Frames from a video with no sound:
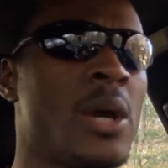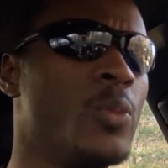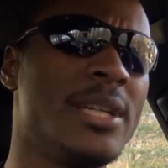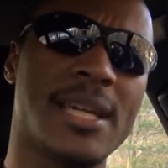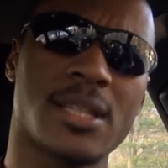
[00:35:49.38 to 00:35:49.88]

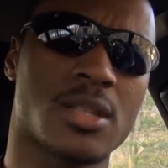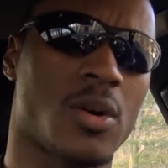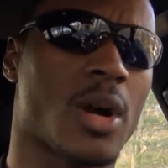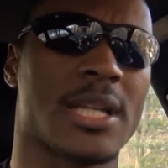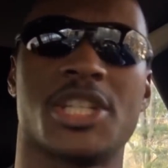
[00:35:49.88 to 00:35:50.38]
And we get to
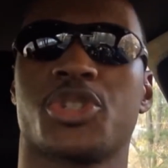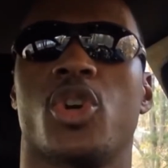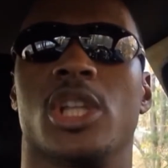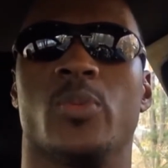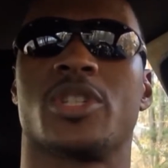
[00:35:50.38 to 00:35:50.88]
talking, and
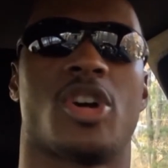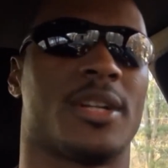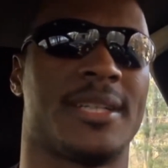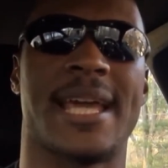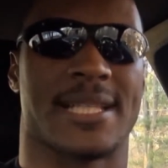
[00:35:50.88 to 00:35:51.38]
shortly we
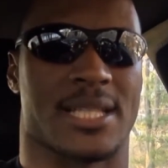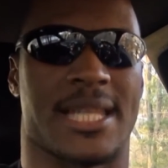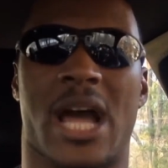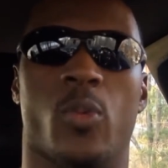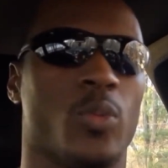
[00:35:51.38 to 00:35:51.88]
start
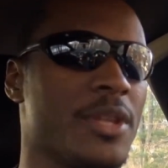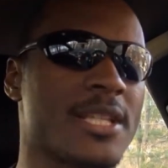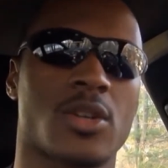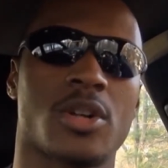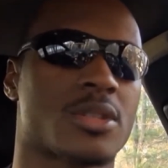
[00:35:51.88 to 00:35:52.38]
dancing. Now,
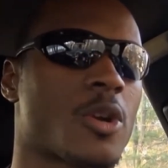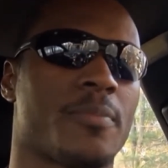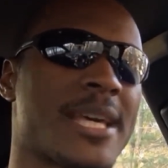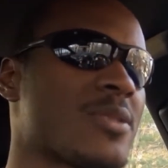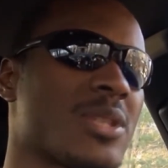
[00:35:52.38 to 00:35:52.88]
this all
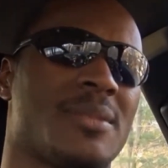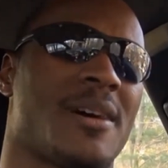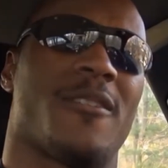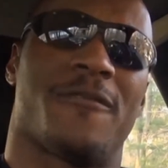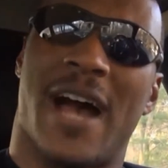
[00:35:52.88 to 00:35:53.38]
took place within
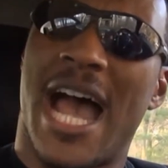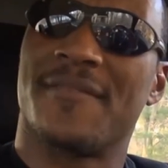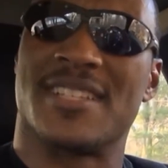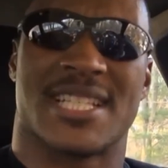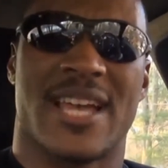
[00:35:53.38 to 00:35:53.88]
about
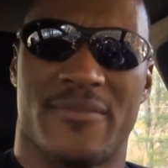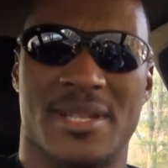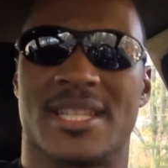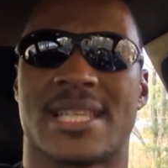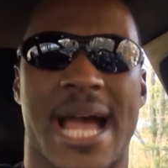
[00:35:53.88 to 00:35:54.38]
five to
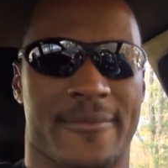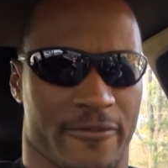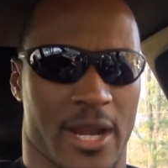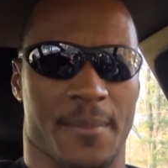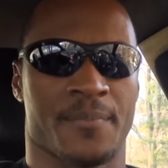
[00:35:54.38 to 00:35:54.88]
seven minute
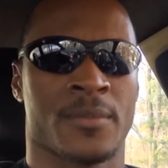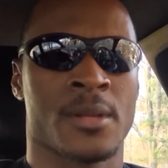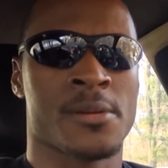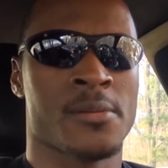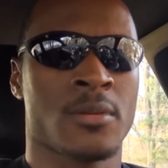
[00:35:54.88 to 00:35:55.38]
time frame.
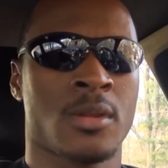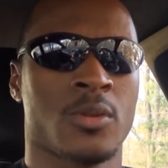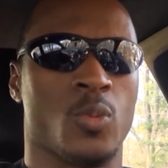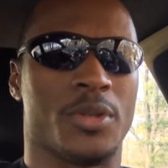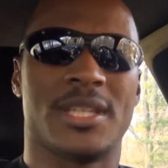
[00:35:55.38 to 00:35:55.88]

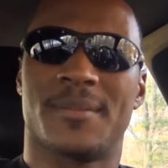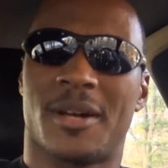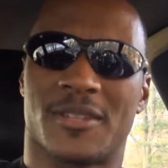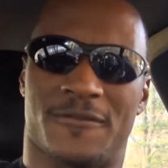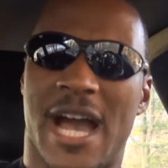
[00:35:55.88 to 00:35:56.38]
Within
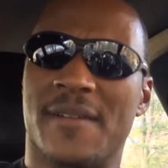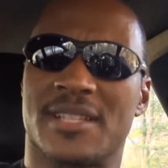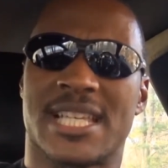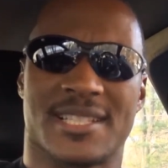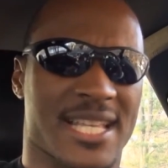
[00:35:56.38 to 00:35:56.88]
about the
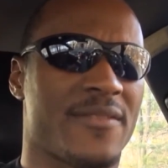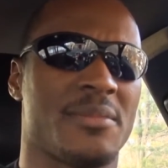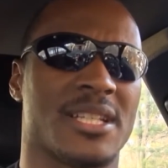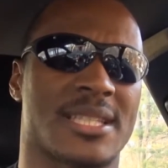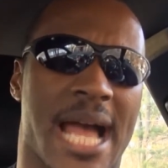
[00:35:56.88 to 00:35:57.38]
five to
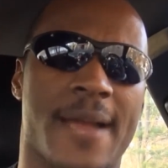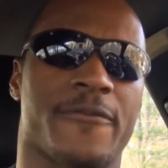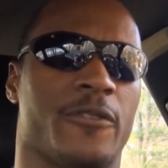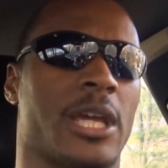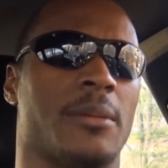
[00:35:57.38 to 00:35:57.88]
seven minute
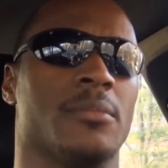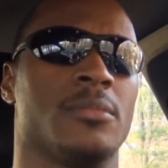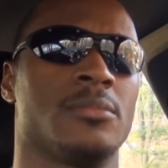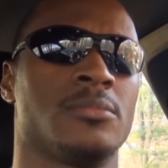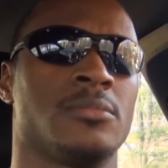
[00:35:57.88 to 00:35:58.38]
time
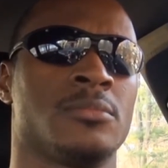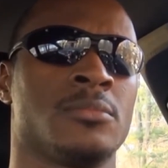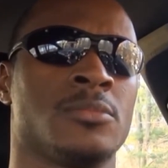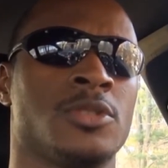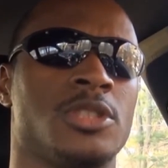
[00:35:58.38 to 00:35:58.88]
frame,
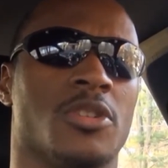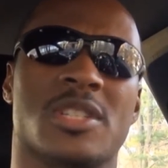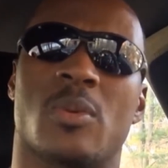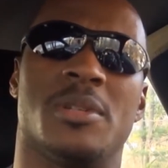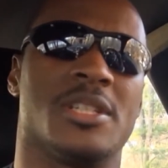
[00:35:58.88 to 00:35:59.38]
you
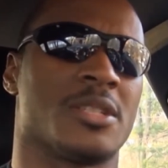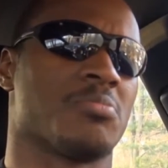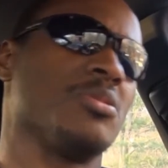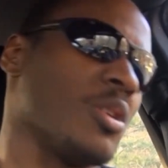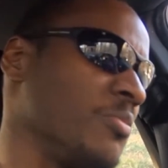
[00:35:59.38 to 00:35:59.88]
know, this woman
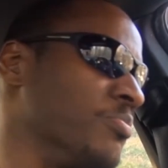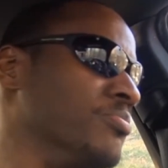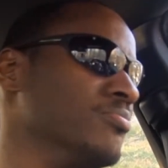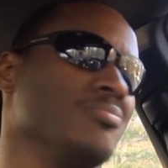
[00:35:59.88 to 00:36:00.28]
is, you know,